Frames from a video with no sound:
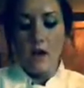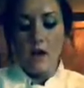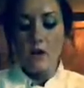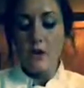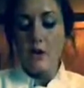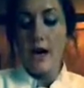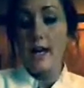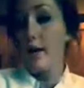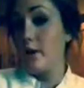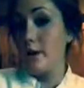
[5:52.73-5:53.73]
No, I
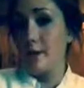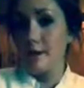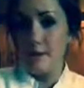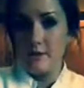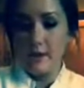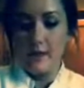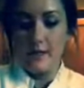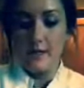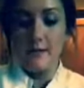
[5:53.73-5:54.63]
already peeled the onion.